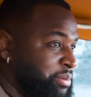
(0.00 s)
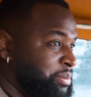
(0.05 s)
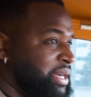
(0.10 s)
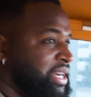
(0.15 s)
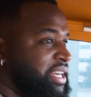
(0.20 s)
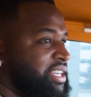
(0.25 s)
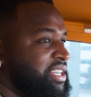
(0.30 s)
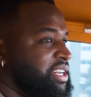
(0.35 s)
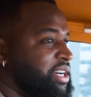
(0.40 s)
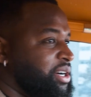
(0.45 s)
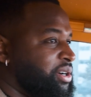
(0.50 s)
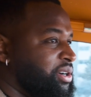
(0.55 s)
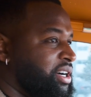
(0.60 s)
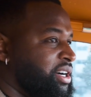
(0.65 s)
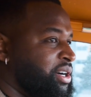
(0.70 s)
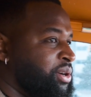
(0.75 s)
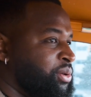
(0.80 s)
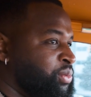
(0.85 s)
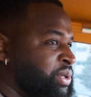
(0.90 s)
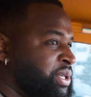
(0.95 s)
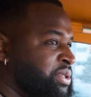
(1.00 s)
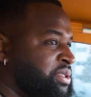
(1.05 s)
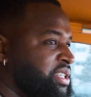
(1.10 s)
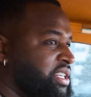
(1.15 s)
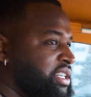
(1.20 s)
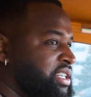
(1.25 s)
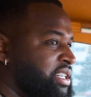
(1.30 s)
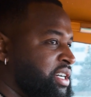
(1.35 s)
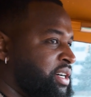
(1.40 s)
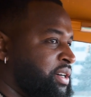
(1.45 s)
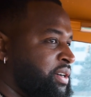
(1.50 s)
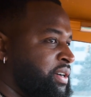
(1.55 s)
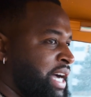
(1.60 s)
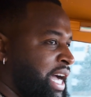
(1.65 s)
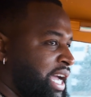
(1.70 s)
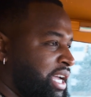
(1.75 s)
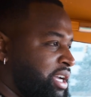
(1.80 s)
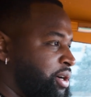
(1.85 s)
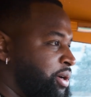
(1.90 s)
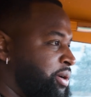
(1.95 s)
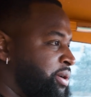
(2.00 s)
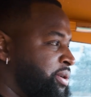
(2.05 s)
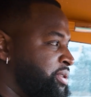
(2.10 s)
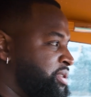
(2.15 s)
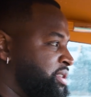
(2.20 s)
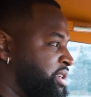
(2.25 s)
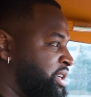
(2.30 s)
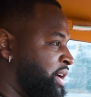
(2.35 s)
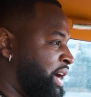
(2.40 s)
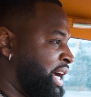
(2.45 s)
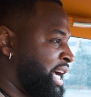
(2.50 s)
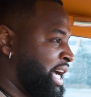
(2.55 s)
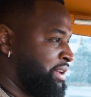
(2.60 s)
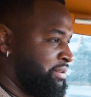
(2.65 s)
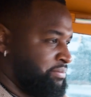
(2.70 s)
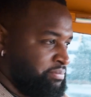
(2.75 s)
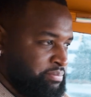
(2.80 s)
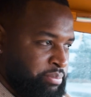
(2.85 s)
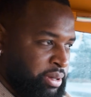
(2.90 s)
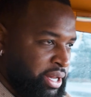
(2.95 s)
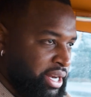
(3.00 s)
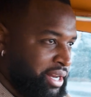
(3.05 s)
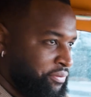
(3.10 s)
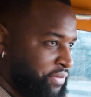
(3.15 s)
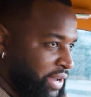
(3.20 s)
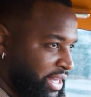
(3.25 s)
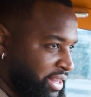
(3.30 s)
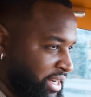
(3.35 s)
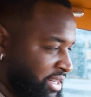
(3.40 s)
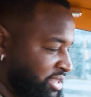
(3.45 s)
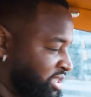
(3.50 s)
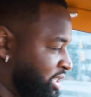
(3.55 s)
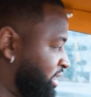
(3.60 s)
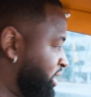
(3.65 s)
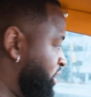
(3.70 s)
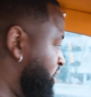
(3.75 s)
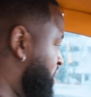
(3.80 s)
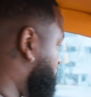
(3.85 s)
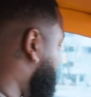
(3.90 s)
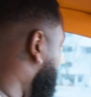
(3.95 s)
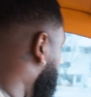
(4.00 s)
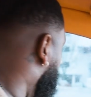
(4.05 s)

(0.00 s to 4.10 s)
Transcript: man. We'll see, how it goes. I got plenty of faith that it's going to go the right